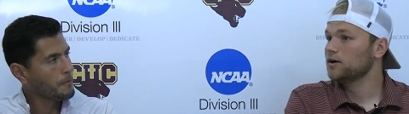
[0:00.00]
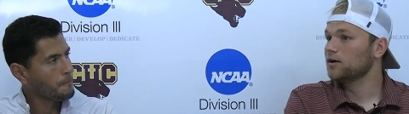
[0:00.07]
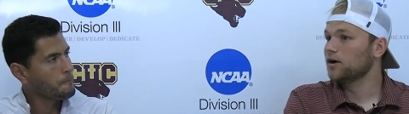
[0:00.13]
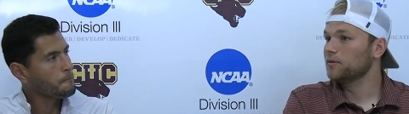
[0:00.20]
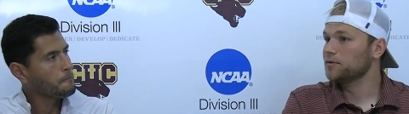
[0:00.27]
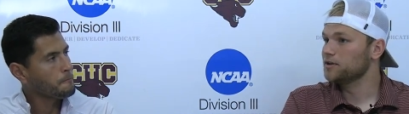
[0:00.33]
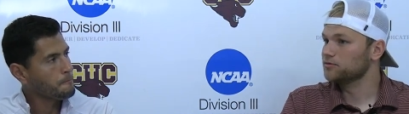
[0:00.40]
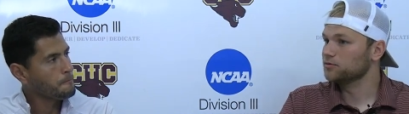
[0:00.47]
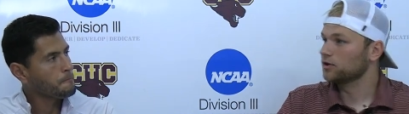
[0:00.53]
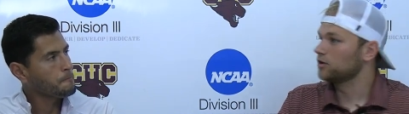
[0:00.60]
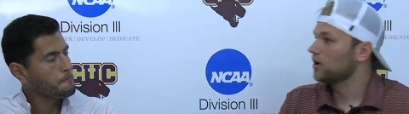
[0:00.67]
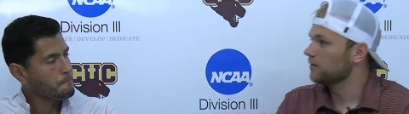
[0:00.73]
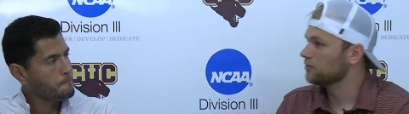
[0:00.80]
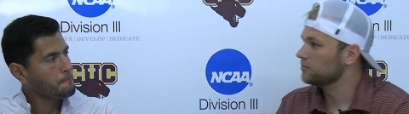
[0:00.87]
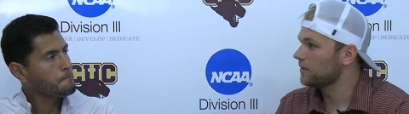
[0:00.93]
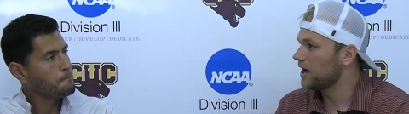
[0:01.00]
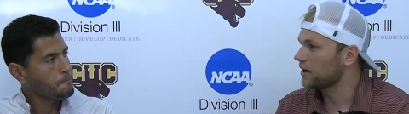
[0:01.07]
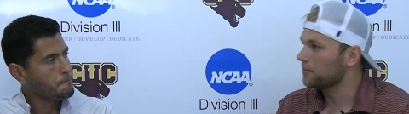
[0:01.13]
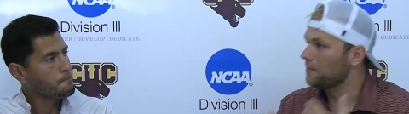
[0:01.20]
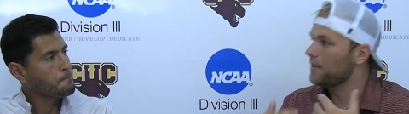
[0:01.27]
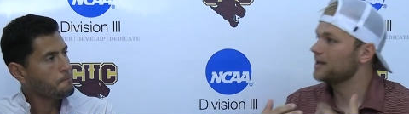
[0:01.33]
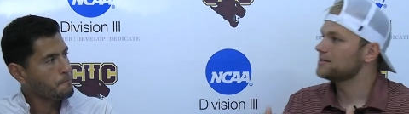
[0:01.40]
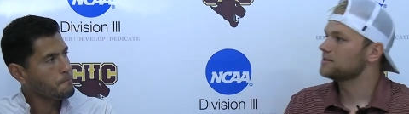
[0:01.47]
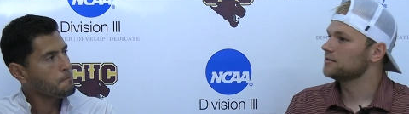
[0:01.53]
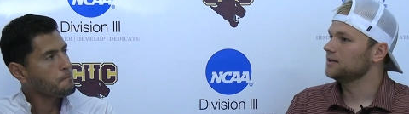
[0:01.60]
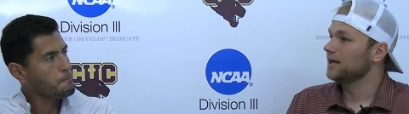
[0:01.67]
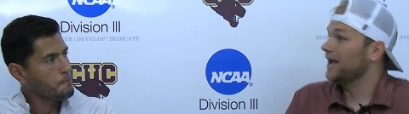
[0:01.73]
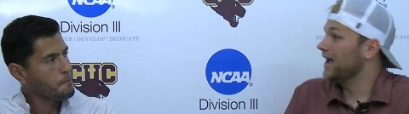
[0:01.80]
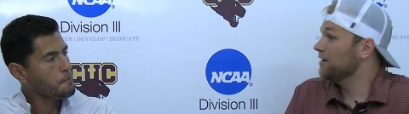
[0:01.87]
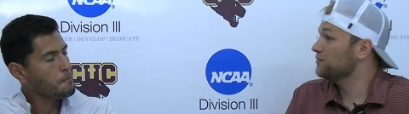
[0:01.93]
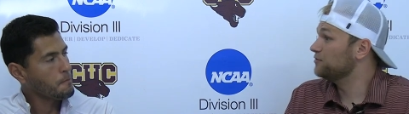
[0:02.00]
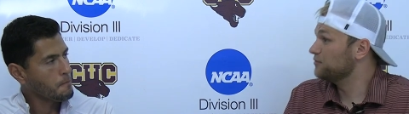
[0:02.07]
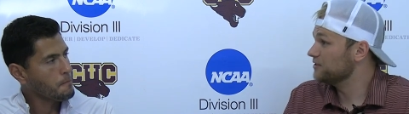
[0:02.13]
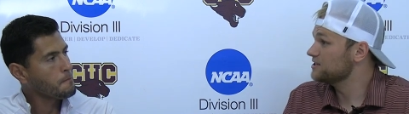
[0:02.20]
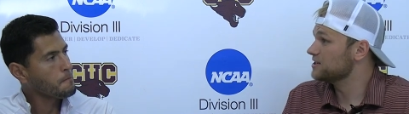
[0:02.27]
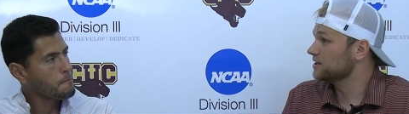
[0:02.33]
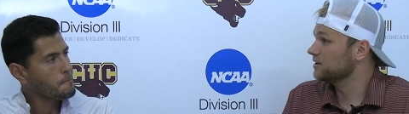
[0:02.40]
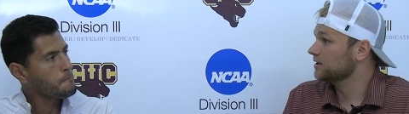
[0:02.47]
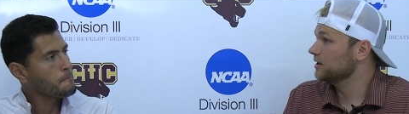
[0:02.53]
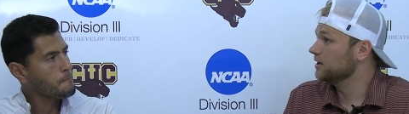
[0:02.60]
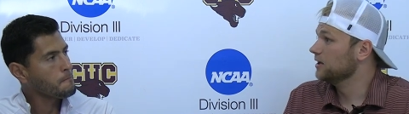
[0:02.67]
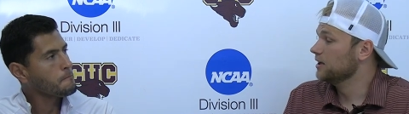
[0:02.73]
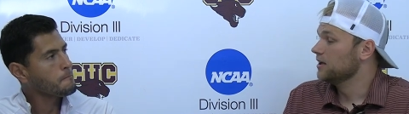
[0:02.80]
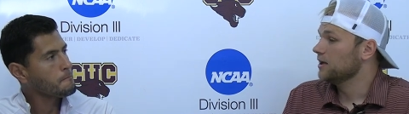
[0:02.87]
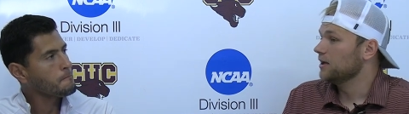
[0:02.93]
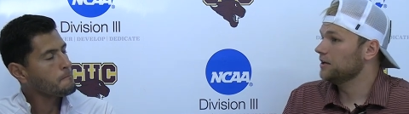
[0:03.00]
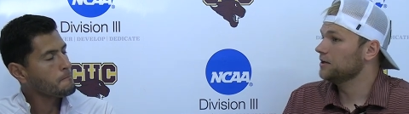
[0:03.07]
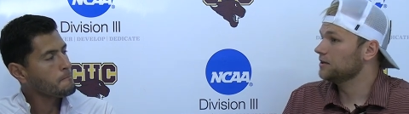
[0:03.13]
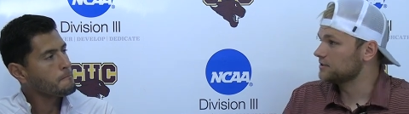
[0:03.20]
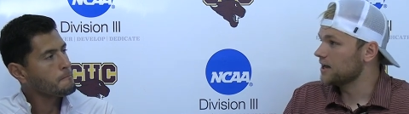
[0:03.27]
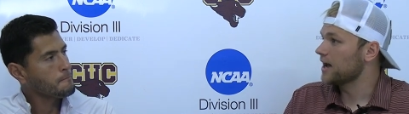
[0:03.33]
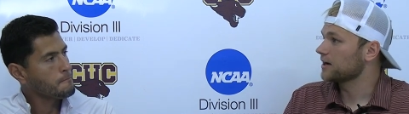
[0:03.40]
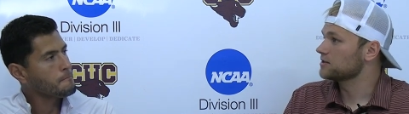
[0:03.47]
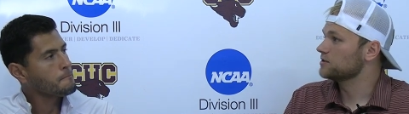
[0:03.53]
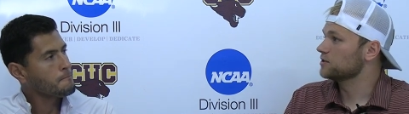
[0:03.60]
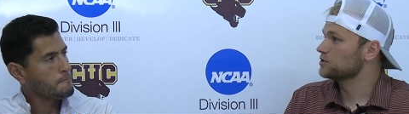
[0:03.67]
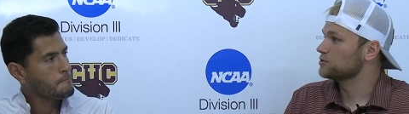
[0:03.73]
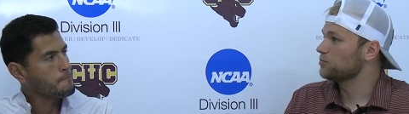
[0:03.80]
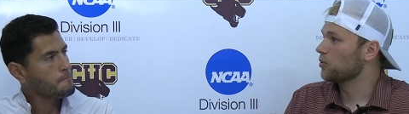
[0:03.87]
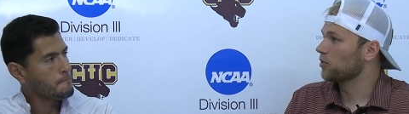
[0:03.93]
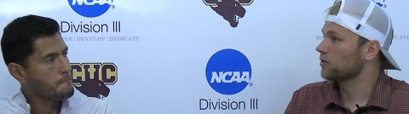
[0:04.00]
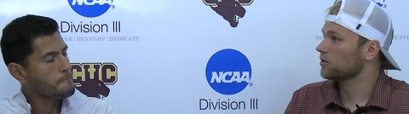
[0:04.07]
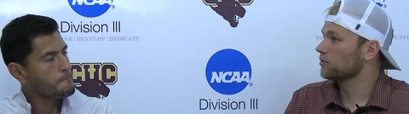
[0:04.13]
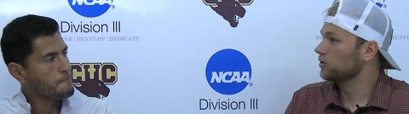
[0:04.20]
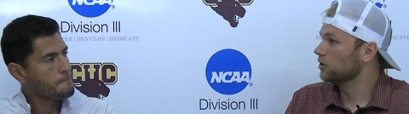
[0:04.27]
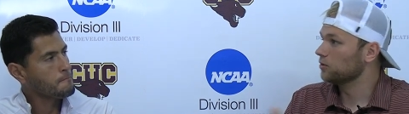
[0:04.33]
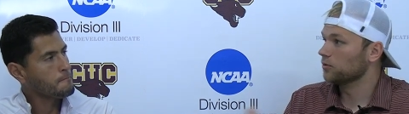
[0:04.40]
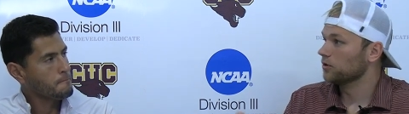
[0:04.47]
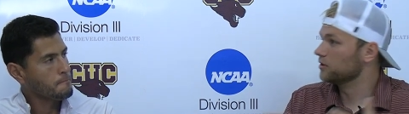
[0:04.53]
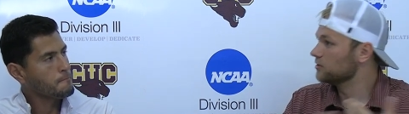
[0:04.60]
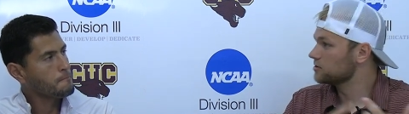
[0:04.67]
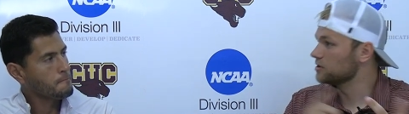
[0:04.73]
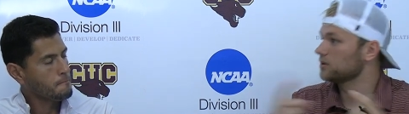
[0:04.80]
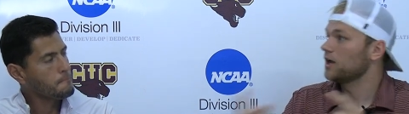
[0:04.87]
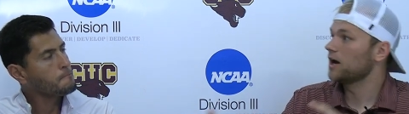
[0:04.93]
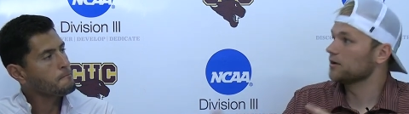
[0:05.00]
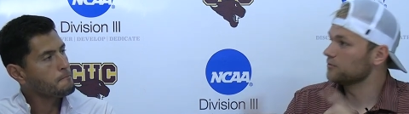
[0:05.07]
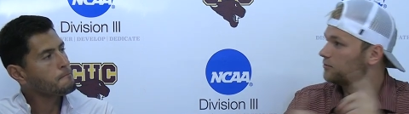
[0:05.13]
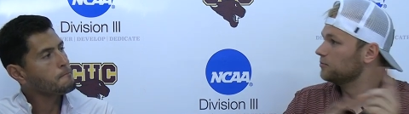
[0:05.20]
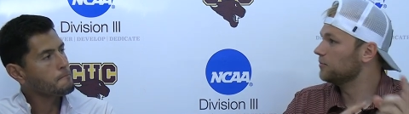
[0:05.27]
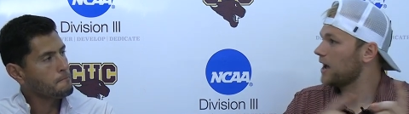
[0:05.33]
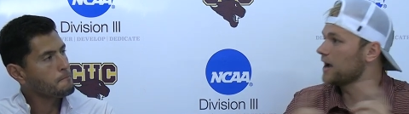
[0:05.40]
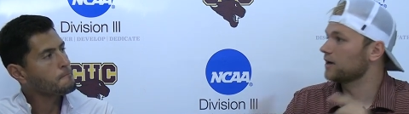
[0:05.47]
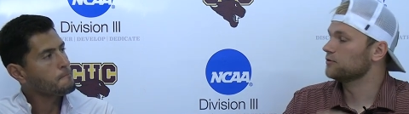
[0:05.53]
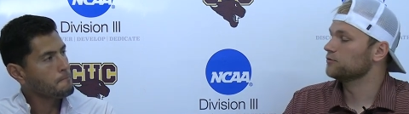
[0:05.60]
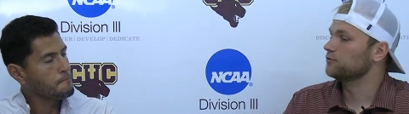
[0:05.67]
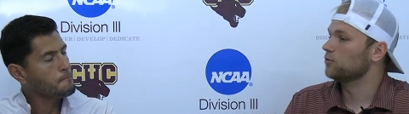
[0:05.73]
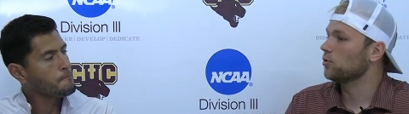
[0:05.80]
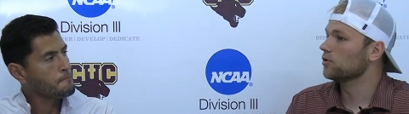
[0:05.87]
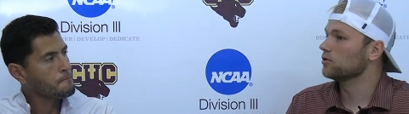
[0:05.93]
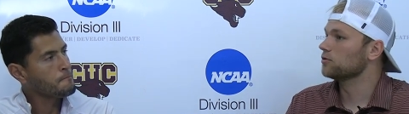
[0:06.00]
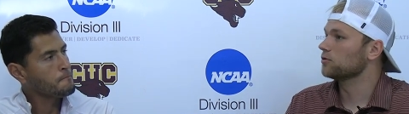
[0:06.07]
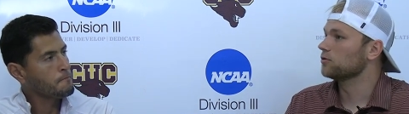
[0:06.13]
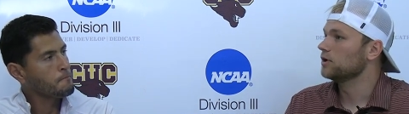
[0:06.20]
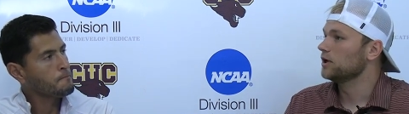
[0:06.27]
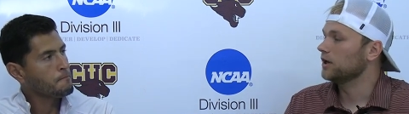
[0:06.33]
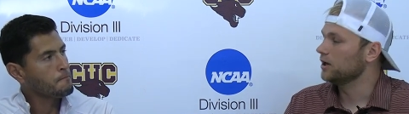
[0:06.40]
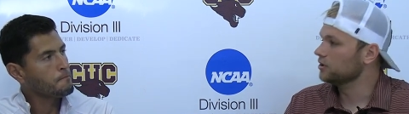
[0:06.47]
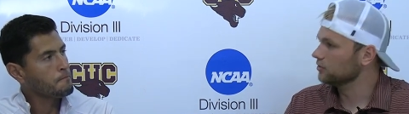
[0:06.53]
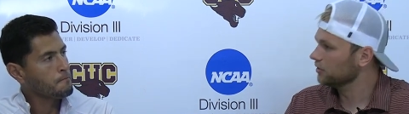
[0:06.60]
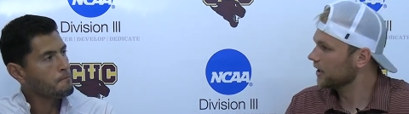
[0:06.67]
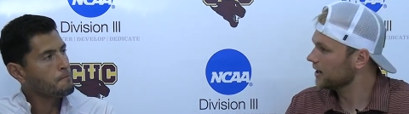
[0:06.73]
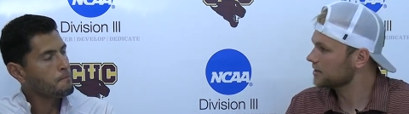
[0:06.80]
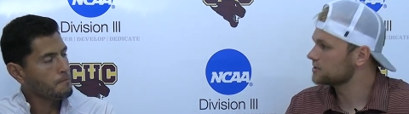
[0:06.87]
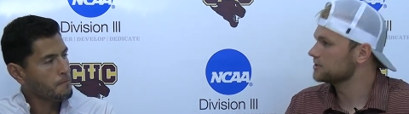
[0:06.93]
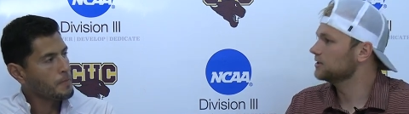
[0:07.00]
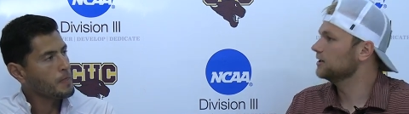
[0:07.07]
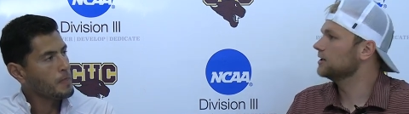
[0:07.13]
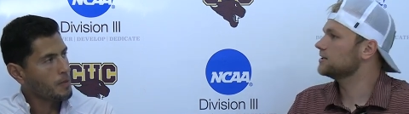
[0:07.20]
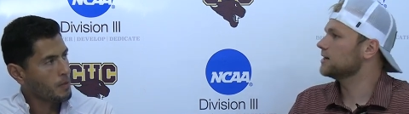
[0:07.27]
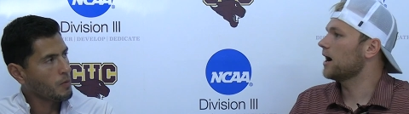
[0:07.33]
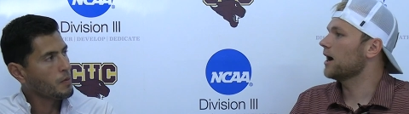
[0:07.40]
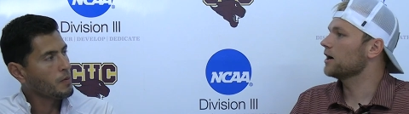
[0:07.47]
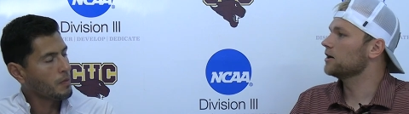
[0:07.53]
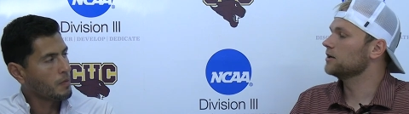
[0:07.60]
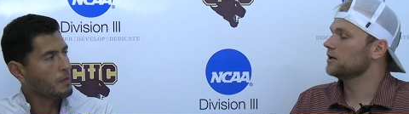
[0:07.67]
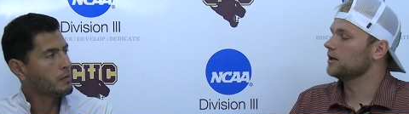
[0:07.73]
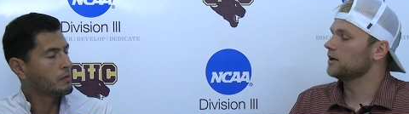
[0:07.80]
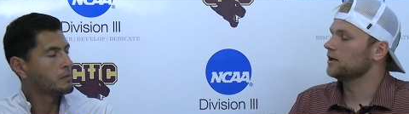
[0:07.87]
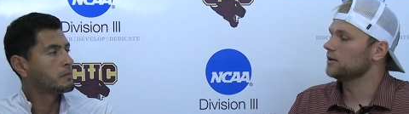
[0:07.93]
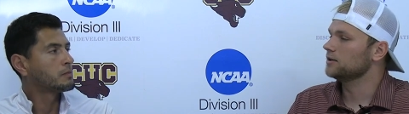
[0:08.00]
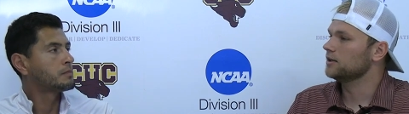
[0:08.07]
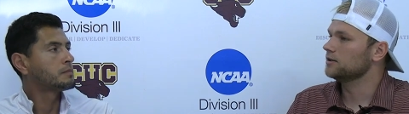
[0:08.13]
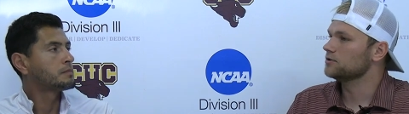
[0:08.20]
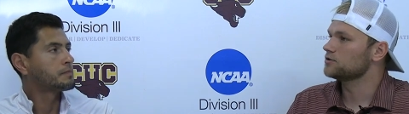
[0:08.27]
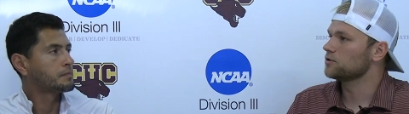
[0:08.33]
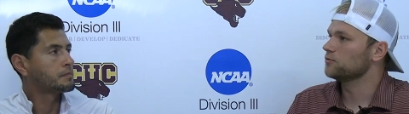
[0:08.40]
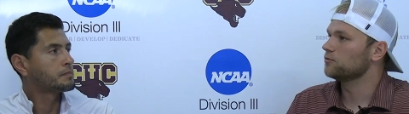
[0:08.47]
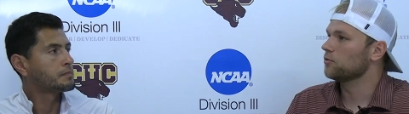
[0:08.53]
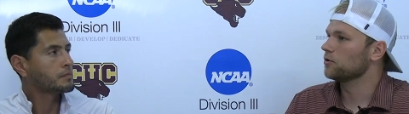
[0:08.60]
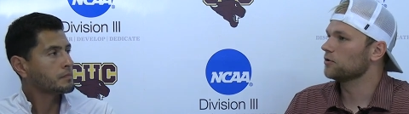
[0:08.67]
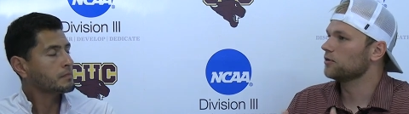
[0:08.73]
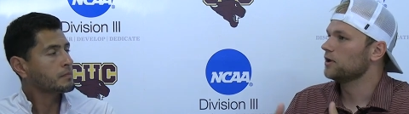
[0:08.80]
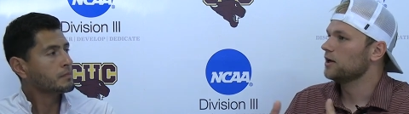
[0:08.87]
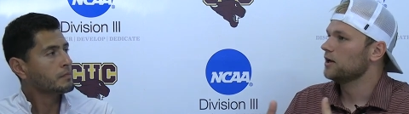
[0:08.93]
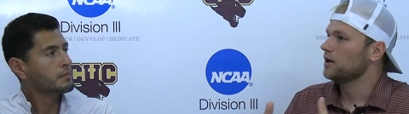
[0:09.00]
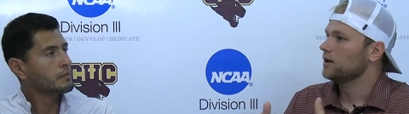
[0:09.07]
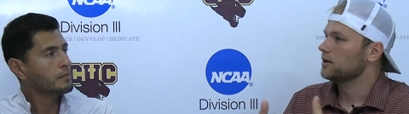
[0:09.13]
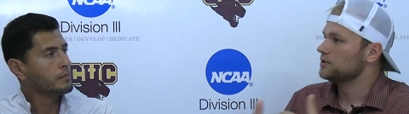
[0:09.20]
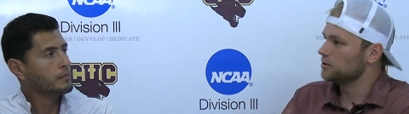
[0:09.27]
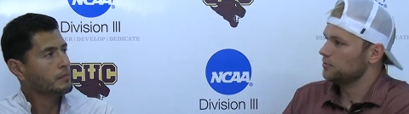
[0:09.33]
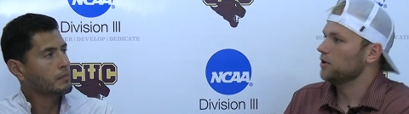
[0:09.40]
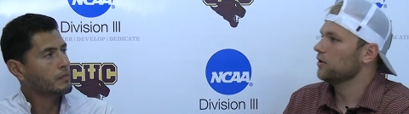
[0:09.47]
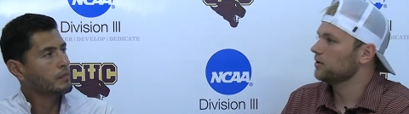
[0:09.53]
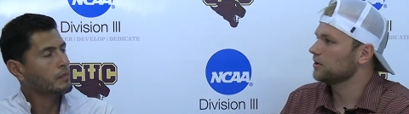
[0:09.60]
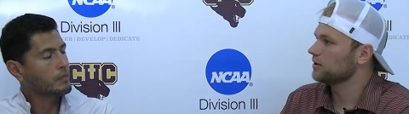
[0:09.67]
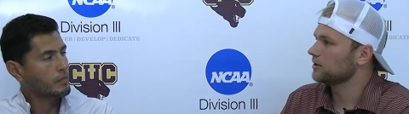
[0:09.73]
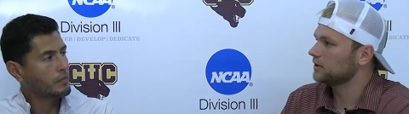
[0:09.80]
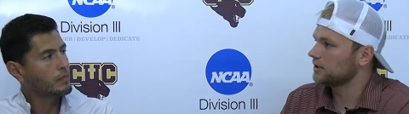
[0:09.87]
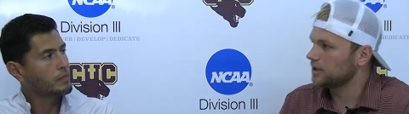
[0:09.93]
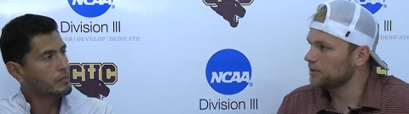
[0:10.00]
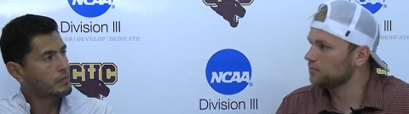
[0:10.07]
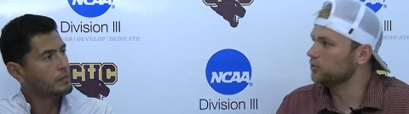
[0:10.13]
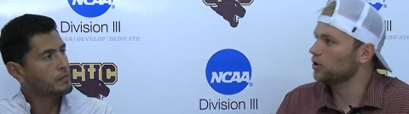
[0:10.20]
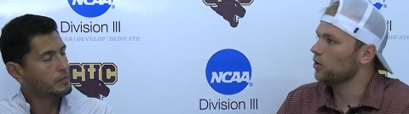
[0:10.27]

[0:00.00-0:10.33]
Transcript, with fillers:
Speaker 1: um, and then recover back mentally and physically in a taxing sport, you know, where there's a lot of back and forth, and your legs can get tired and and so forth. To be able to keep